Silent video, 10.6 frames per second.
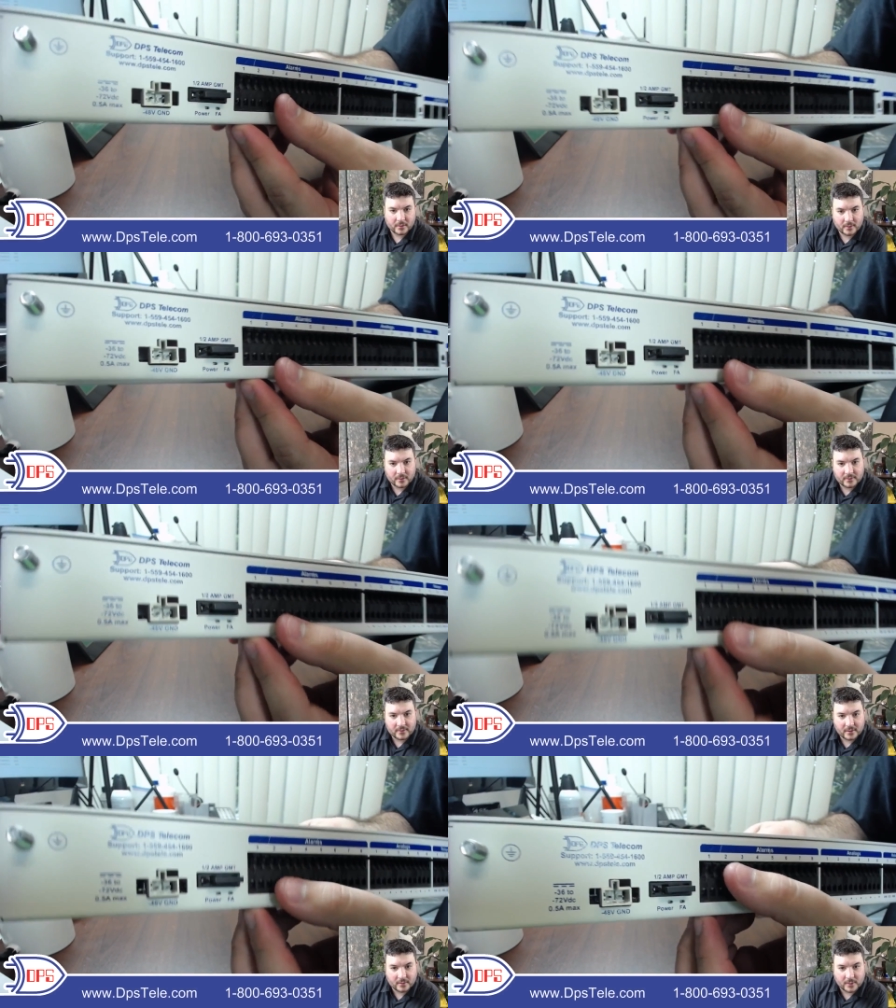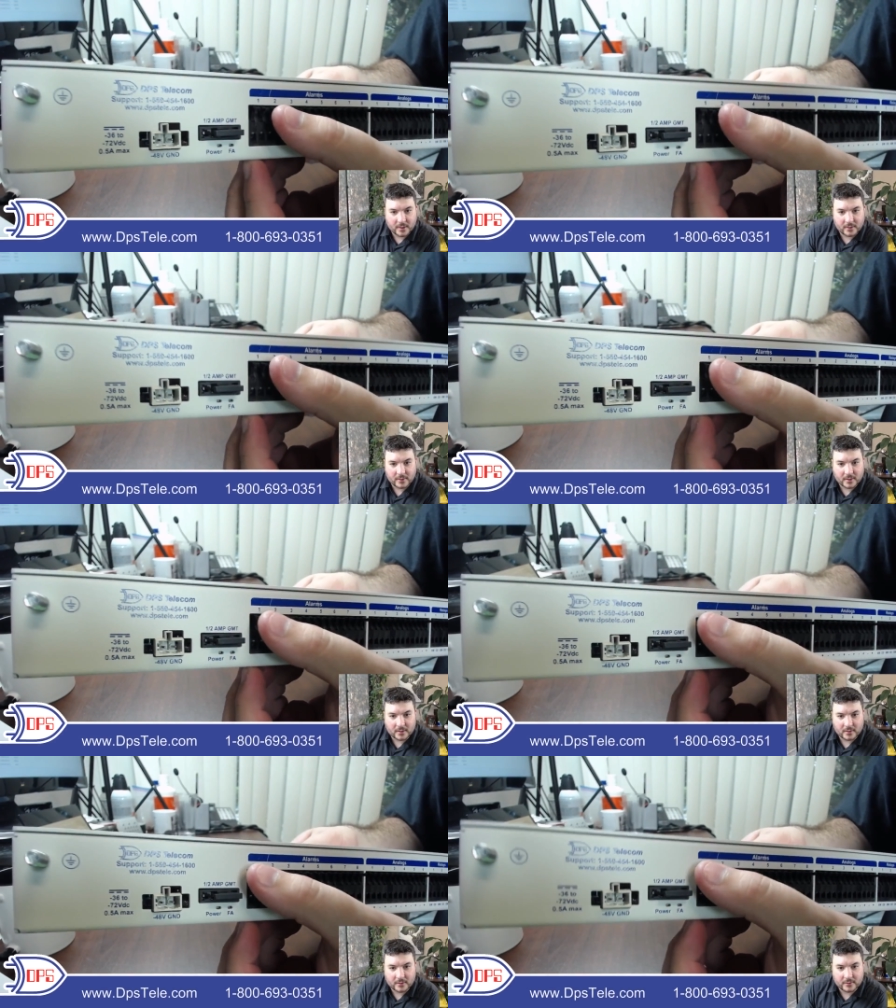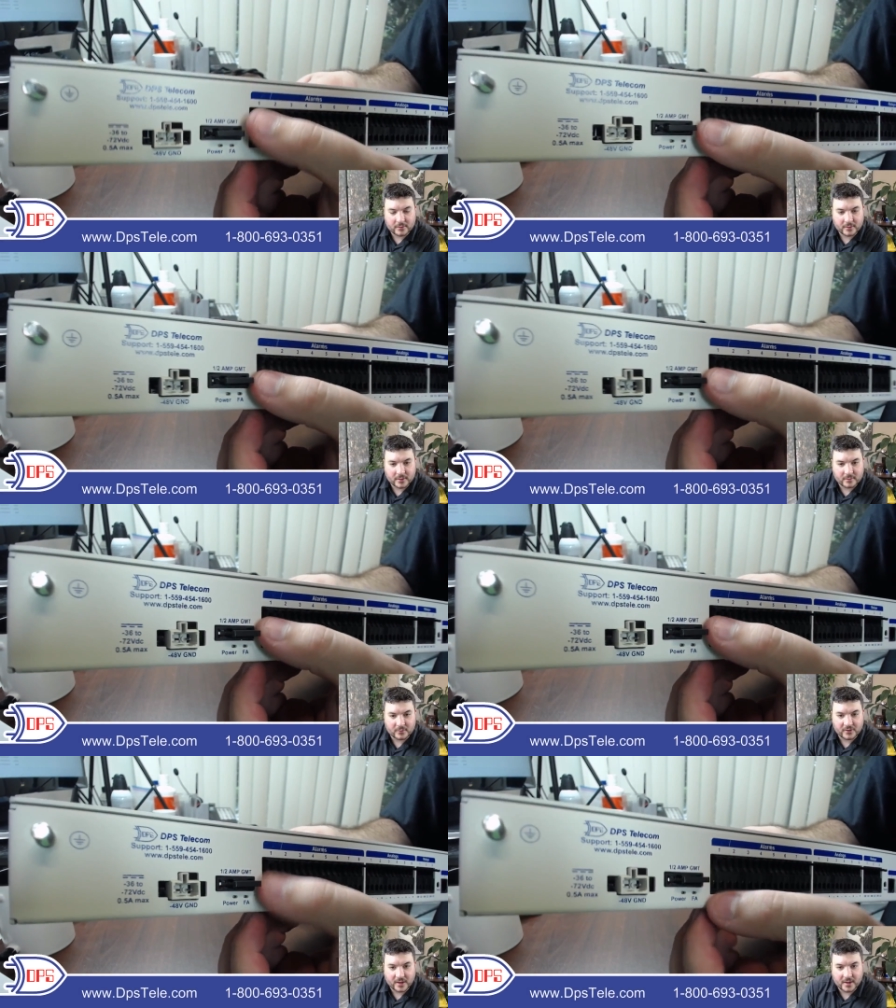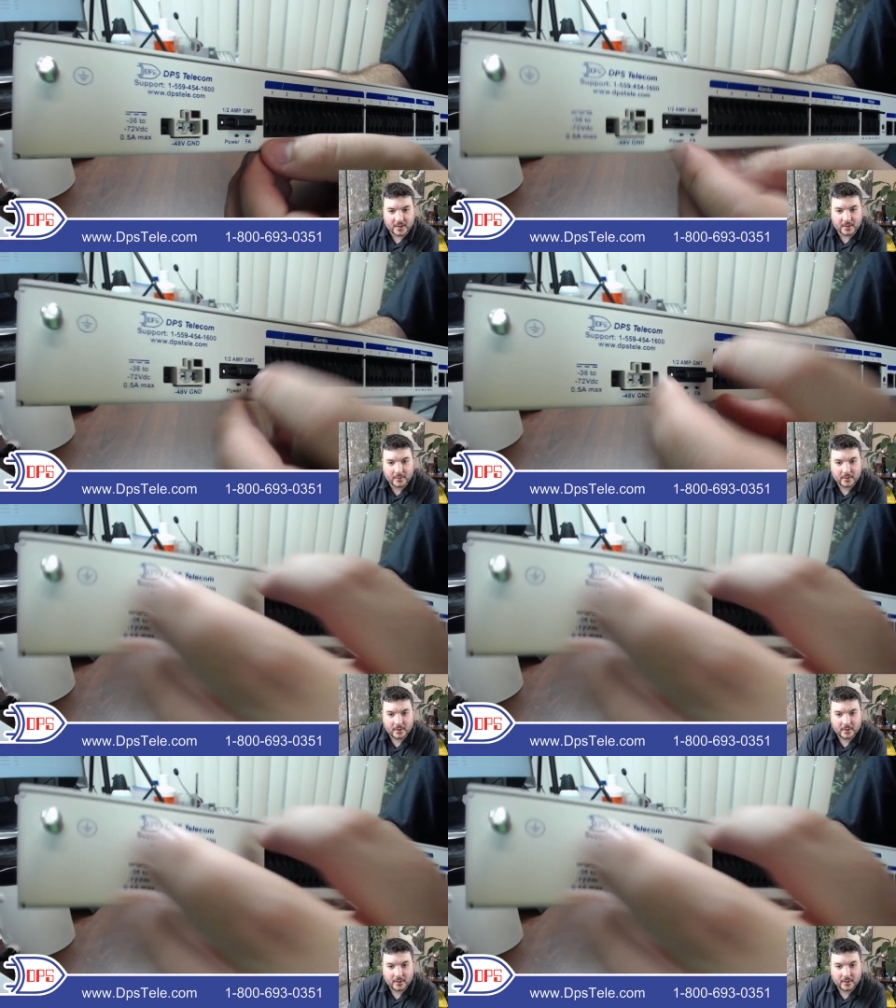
Let's see, there we go, get a little closer and get some shine on it.